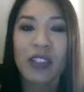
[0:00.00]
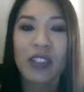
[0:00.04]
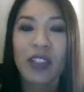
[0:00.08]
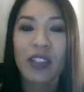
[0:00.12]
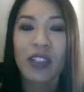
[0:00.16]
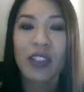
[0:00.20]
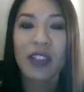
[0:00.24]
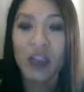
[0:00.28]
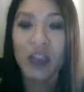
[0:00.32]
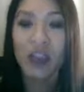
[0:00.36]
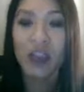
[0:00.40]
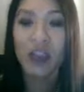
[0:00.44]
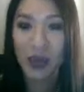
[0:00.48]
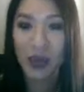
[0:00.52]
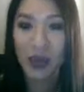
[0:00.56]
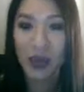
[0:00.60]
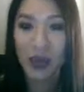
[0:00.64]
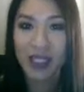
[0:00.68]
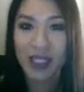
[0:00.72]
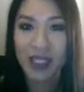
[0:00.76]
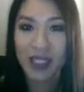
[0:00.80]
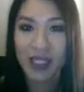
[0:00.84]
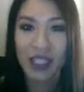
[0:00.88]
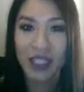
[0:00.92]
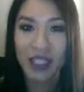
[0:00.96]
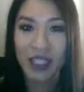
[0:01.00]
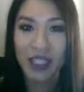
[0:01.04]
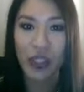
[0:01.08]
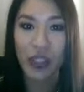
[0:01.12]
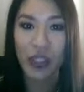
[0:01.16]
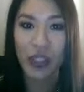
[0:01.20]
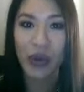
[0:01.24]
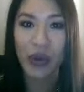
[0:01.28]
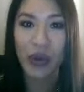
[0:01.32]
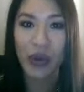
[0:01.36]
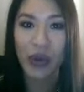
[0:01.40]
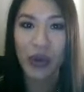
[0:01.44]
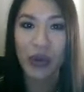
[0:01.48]
and these are the ones that
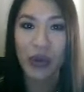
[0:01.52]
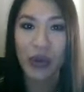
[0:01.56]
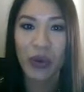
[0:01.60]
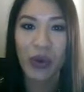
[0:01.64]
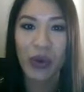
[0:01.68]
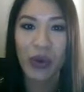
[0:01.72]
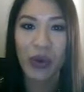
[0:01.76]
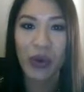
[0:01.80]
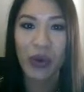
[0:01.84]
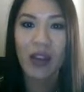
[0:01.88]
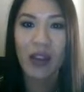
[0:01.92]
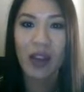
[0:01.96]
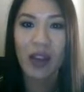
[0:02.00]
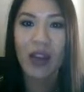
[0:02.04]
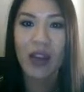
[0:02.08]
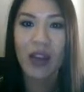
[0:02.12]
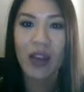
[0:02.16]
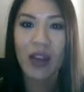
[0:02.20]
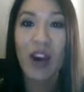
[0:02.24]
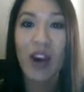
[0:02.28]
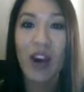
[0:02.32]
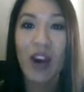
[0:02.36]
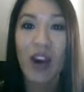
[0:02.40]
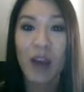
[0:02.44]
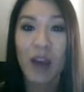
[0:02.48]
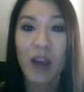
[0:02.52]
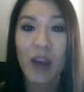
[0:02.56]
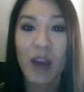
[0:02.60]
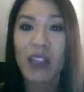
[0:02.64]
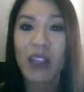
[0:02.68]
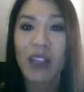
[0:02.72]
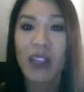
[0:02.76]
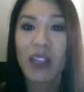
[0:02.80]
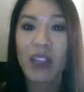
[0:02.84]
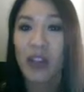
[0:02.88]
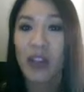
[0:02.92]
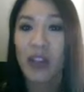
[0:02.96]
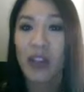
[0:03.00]
show you the
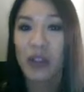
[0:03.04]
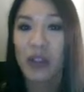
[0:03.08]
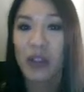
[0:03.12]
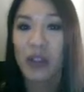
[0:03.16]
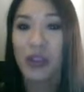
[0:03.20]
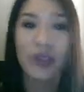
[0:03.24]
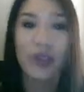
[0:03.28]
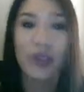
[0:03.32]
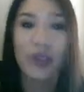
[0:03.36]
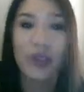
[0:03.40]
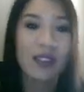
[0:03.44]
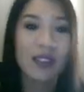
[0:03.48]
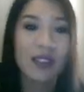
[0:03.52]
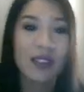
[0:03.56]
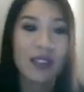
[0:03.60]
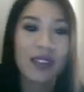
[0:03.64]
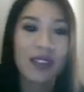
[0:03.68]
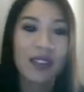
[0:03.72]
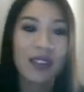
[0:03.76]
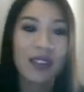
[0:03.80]
commonly used ones.